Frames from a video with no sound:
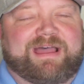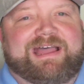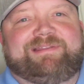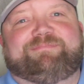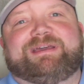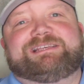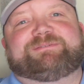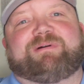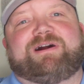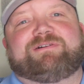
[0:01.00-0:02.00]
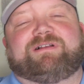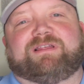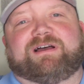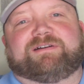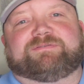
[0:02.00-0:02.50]
Bad baseball
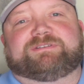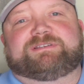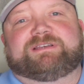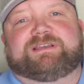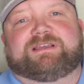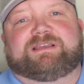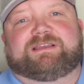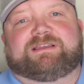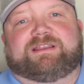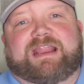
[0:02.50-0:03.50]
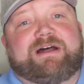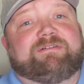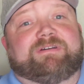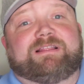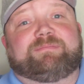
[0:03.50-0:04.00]
gloves.
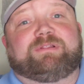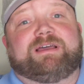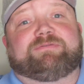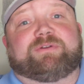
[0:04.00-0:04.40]
Now available